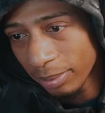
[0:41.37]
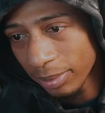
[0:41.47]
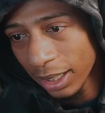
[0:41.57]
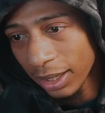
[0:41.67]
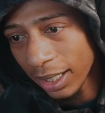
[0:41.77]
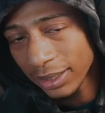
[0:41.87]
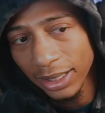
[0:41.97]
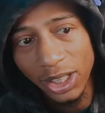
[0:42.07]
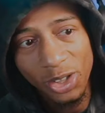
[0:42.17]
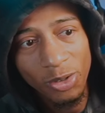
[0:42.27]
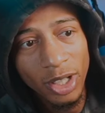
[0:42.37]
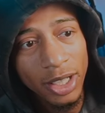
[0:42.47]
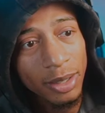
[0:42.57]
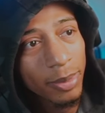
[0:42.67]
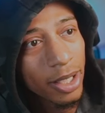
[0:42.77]
That thing say
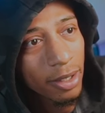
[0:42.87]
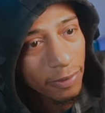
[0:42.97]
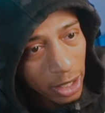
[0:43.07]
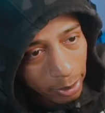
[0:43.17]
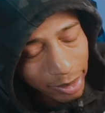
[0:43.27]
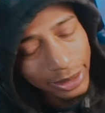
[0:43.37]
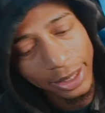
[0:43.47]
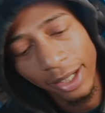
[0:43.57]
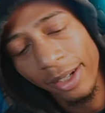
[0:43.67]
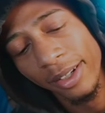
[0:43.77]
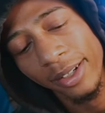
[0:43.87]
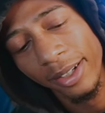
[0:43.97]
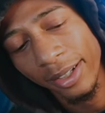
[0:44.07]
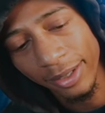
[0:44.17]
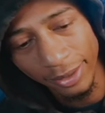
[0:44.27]
stream unavailable. I like, ah.